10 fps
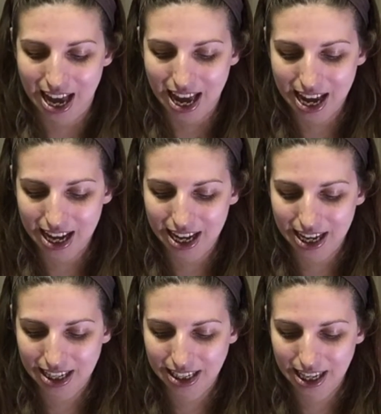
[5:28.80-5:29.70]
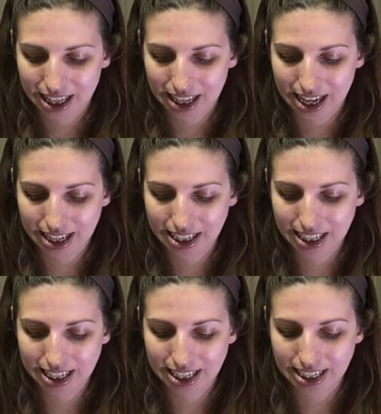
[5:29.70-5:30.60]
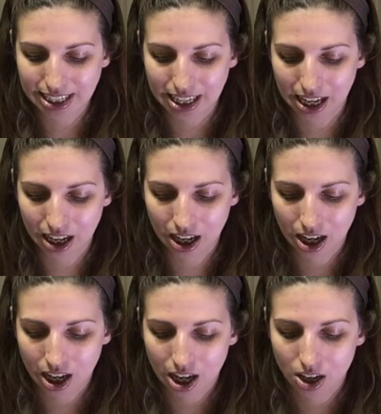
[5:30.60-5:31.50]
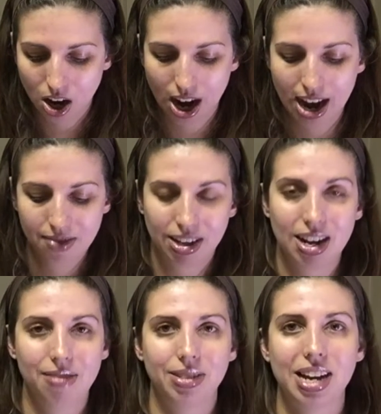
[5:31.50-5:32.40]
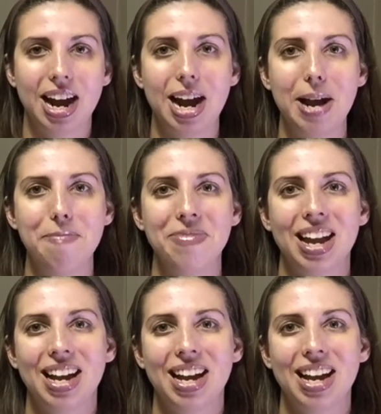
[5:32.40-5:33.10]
And the next is not having enough time.